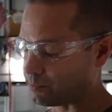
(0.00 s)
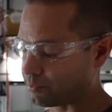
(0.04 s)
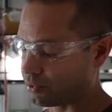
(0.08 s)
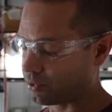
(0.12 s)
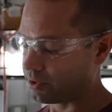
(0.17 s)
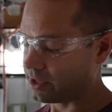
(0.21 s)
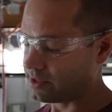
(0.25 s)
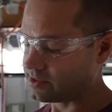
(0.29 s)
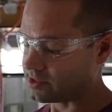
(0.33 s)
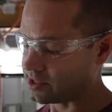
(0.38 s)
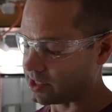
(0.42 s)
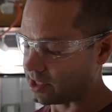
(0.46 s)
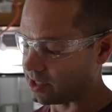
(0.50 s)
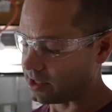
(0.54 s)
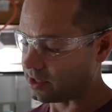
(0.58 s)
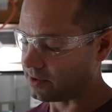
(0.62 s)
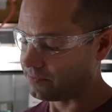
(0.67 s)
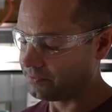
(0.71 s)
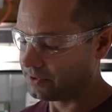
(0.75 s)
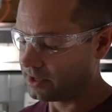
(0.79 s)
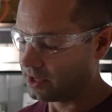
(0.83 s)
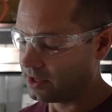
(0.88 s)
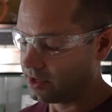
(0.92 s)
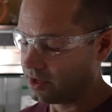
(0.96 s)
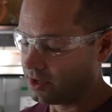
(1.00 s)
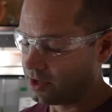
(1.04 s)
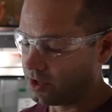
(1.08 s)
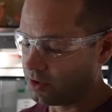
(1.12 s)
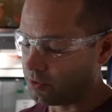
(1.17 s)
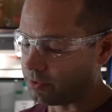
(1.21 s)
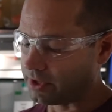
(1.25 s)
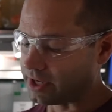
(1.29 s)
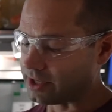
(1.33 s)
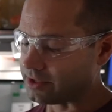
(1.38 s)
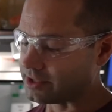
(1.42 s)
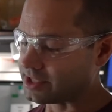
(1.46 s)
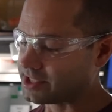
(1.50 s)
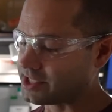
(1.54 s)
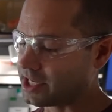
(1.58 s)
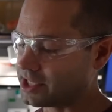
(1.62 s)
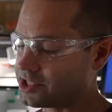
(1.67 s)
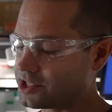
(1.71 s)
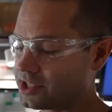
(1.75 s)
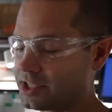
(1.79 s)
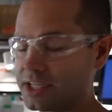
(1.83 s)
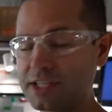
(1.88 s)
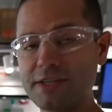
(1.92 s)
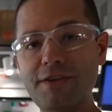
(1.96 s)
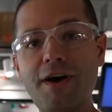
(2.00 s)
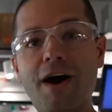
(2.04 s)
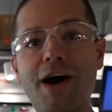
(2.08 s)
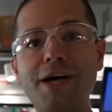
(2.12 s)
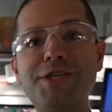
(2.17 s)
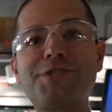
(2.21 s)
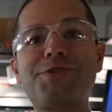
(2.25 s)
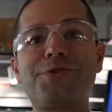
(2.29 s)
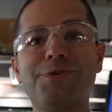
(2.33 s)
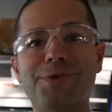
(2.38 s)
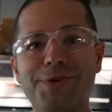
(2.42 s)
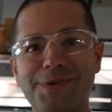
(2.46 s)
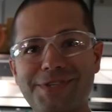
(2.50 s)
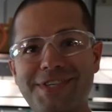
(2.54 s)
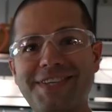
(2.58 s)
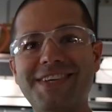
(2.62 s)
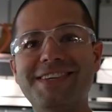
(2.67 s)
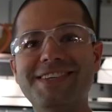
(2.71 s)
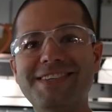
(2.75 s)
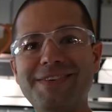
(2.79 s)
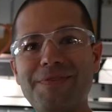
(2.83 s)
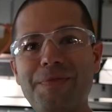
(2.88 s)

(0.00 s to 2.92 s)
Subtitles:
printed what are essentially nostrils